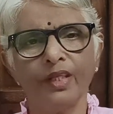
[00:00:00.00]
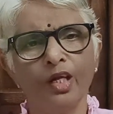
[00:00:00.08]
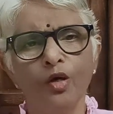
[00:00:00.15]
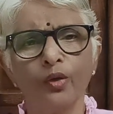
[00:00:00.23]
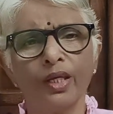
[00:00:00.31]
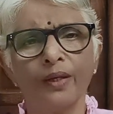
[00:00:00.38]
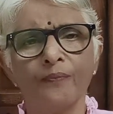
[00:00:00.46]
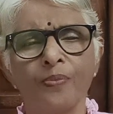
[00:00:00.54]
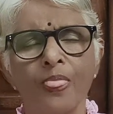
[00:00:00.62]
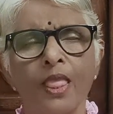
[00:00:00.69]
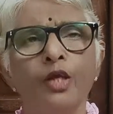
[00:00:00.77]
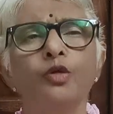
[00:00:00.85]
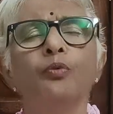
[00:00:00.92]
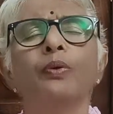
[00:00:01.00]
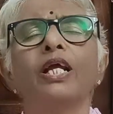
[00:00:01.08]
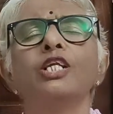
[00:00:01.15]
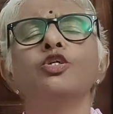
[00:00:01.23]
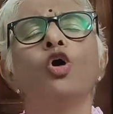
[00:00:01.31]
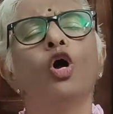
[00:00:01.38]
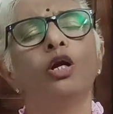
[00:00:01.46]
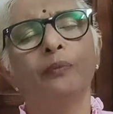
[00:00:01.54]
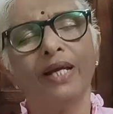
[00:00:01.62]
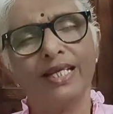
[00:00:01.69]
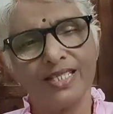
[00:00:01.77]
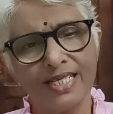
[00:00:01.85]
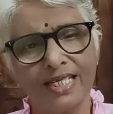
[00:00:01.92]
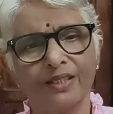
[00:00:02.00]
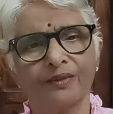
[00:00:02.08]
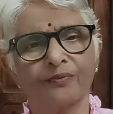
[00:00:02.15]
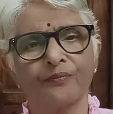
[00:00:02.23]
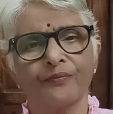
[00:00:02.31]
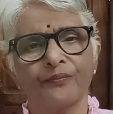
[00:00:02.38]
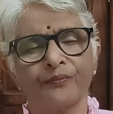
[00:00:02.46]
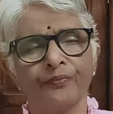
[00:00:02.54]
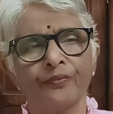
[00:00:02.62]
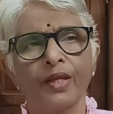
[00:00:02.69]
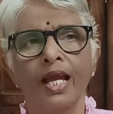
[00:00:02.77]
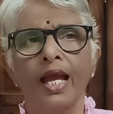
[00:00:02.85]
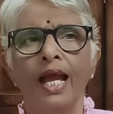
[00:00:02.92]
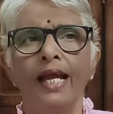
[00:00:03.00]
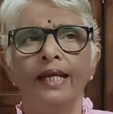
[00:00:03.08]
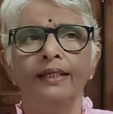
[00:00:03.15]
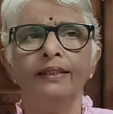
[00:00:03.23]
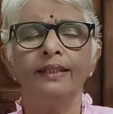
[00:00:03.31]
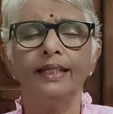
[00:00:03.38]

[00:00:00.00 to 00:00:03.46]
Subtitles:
Okay, you pray to Almighty. And